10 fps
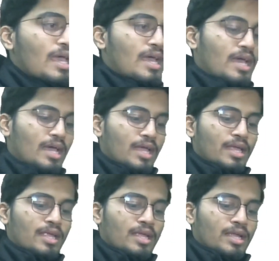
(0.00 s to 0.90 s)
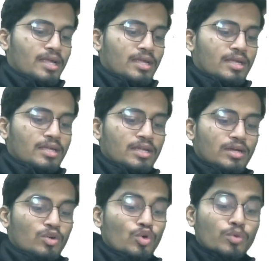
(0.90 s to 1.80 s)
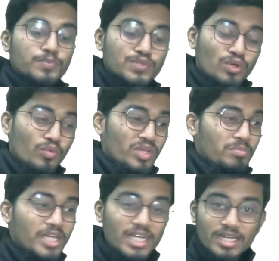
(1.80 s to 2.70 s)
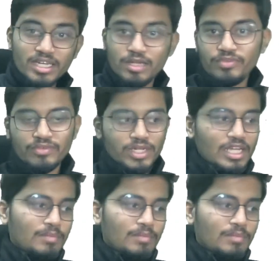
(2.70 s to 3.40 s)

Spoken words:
and hope so we meet again in February.